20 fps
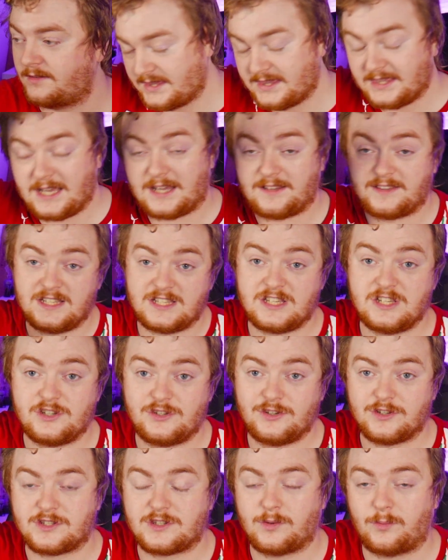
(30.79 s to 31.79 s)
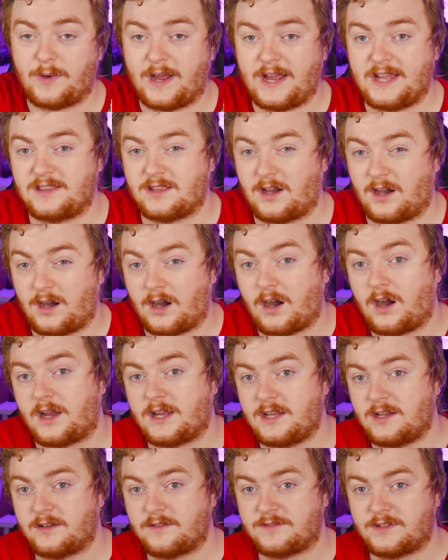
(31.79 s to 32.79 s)
Now, this is just the way that I
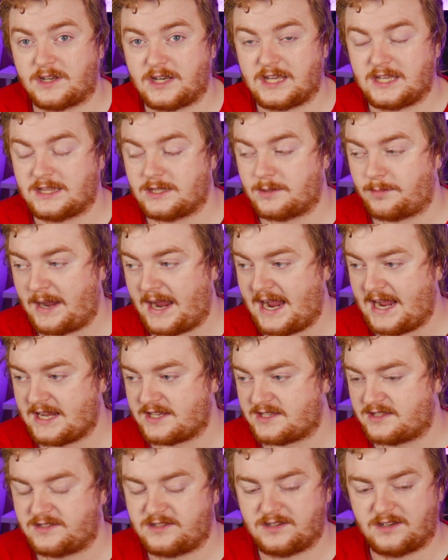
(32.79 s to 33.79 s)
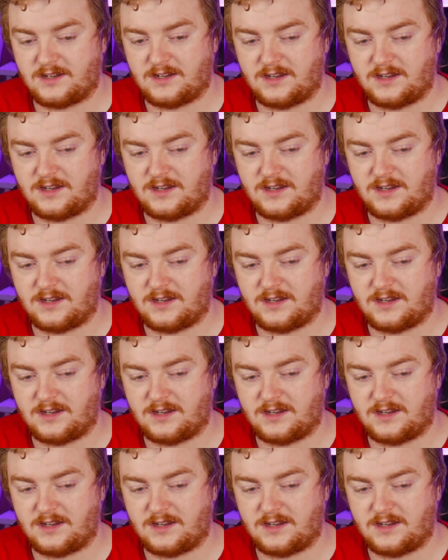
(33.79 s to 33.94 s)
have done it in the past.